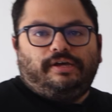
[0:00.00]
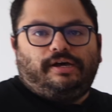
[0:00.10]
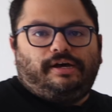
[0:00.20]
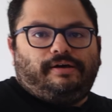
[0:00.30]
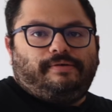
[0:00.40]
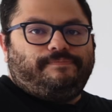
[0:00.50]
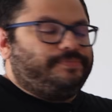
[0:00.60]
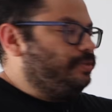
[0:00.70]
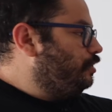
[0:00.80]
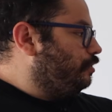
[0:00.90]

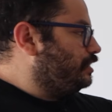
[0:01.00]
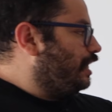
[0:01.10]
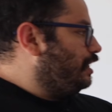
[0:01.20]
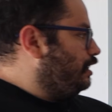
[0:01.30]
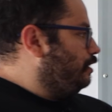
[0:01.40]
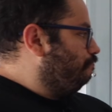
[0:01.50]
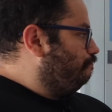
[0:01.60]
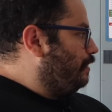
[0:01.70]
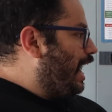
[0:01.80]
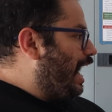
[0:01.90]
slightly
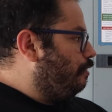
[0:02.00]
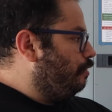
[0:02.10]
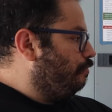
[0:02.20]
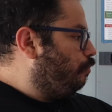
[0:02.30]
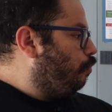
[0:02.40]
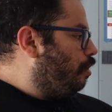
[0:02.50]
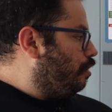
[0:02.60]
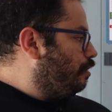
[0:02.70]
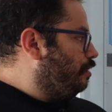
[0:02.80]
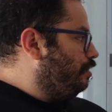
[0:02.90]
out of the
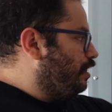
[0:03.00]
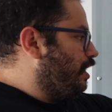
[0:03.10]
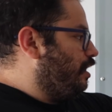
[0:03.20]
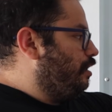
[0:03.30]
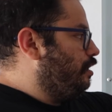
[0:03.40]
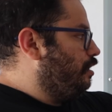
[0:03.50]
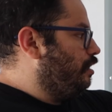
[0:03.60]
wall than